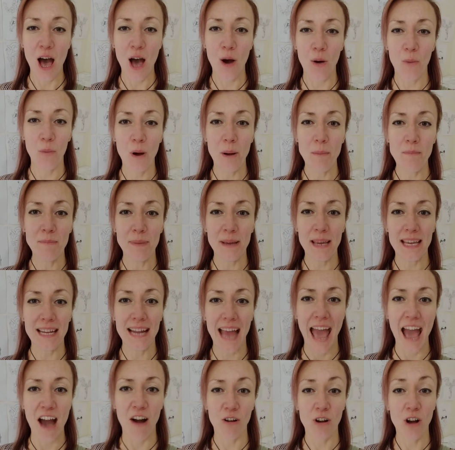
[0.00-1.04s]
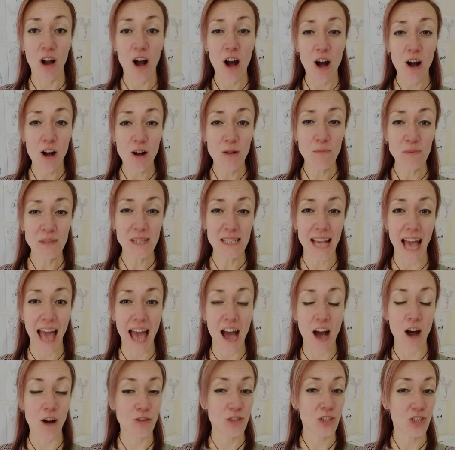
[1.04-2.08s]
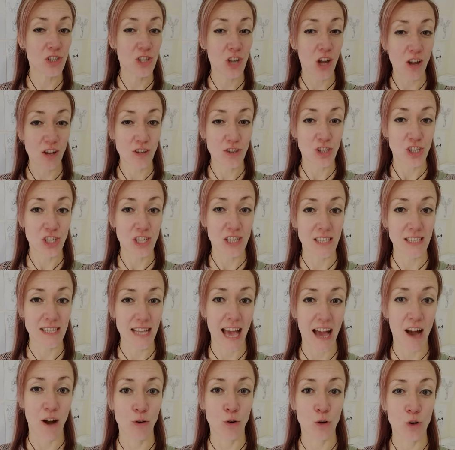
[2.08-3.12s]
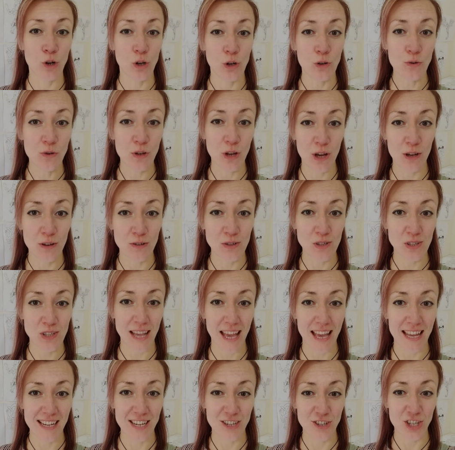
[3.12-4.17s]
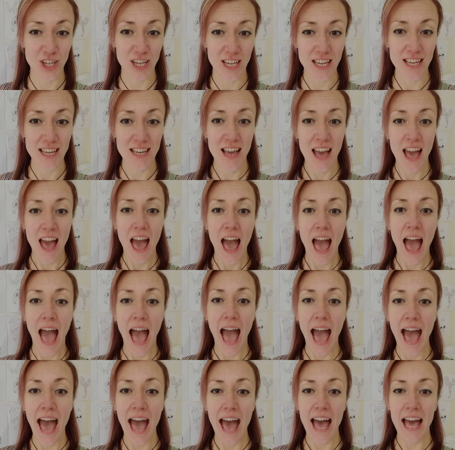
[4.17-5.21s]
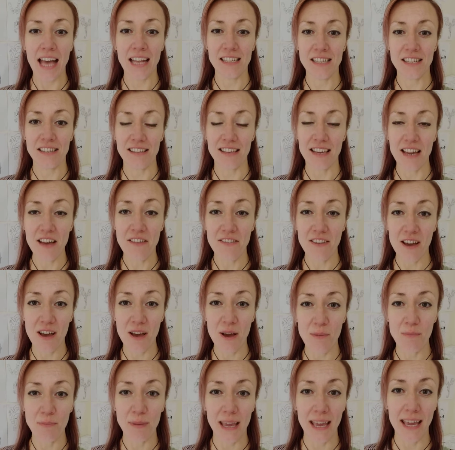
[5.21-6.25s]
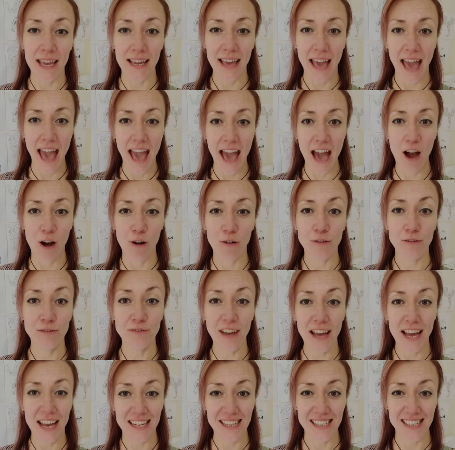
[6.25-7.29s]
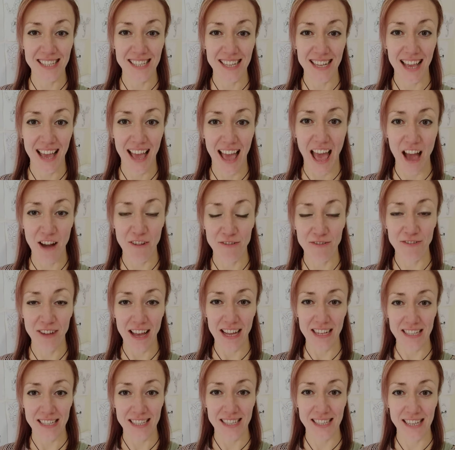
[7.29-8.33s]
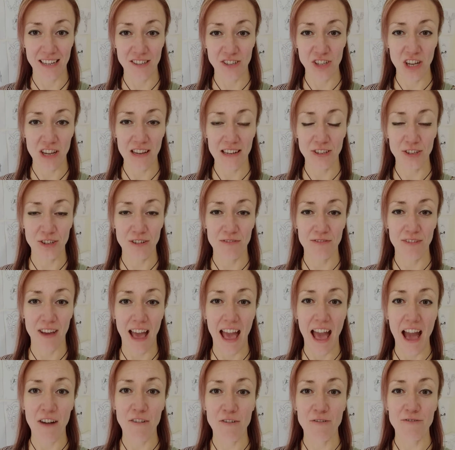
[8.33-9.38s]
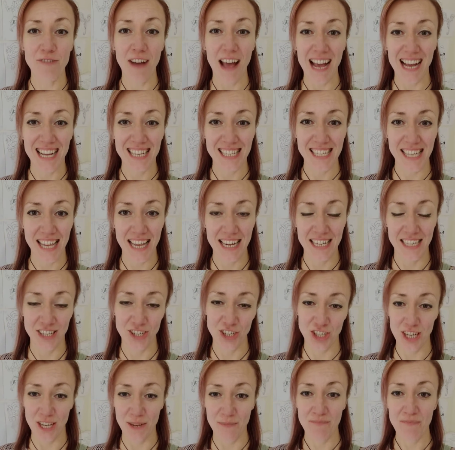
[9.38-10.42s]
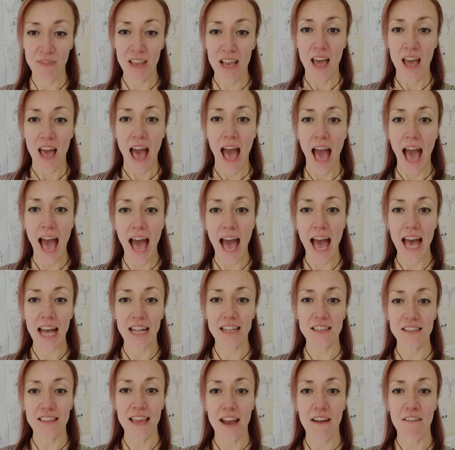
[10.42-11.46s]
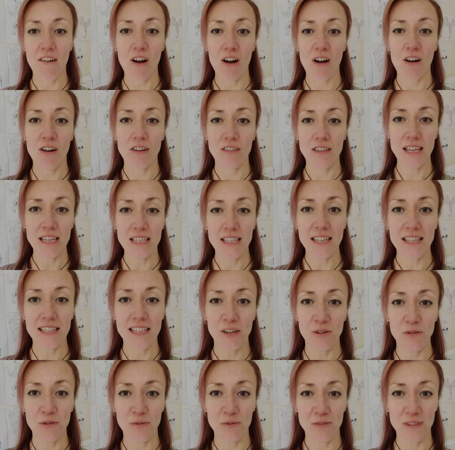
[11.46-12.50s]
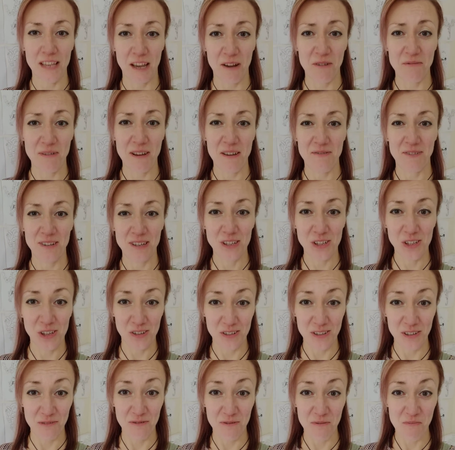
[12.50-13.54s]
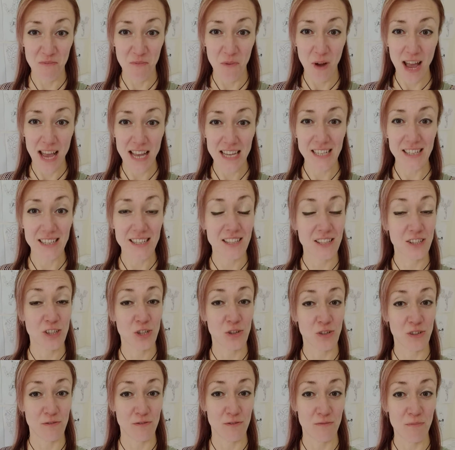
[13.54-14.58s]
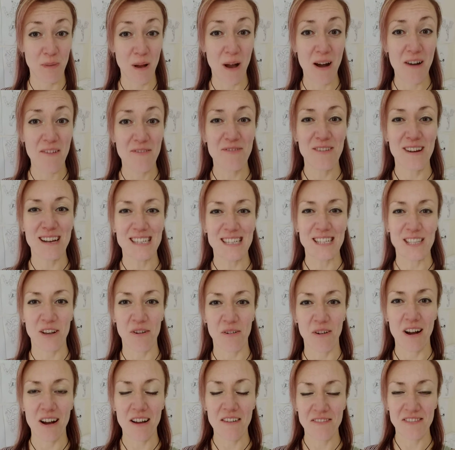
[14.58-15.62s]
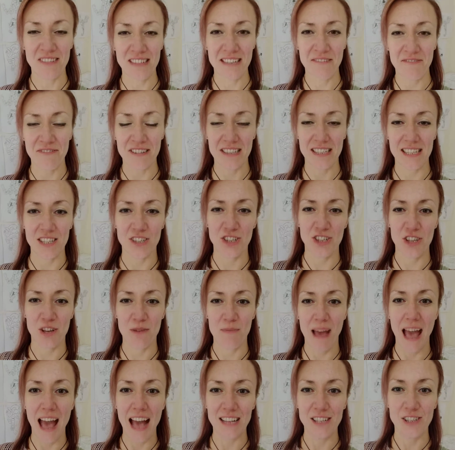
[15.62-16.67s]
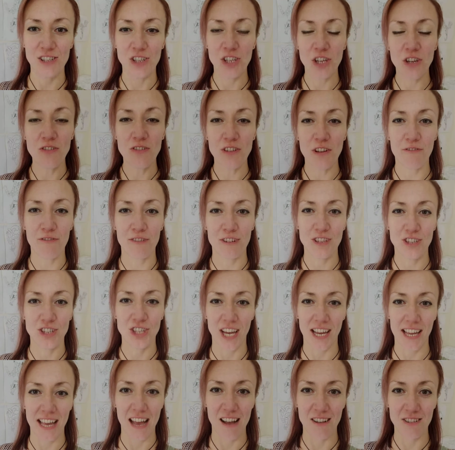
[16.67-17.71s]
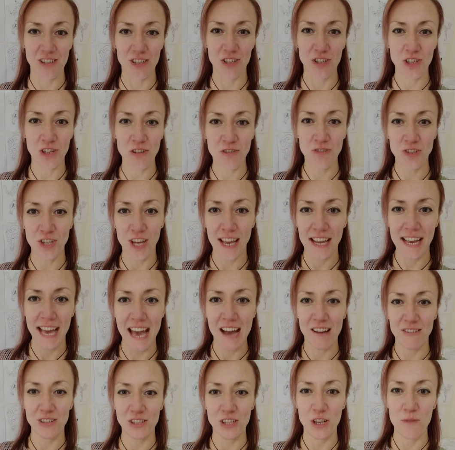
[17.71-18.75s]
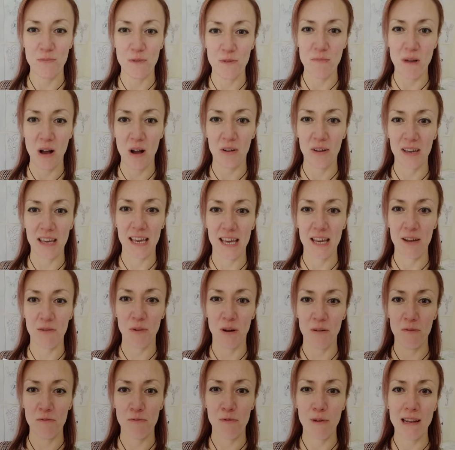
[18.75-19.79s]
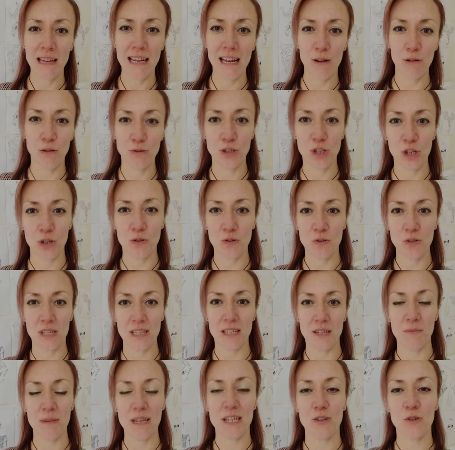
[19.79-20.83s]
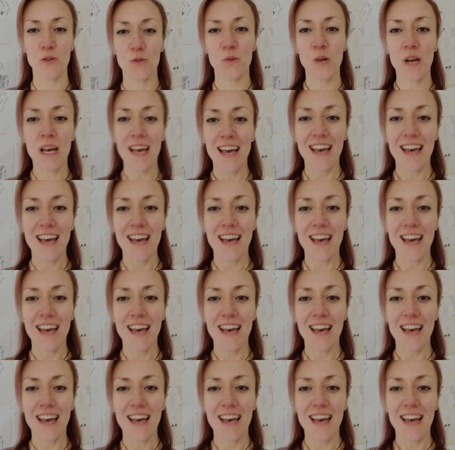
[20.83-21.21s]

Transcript: one being our carbs, our starches, our glucose energy, and the other being our fats, our dietary fat, our fat energy. And these are dealt with in two different ways, two different pathways. So I've envisaged them as two different checkouts, a two checkout supermarket, one little dude in the middle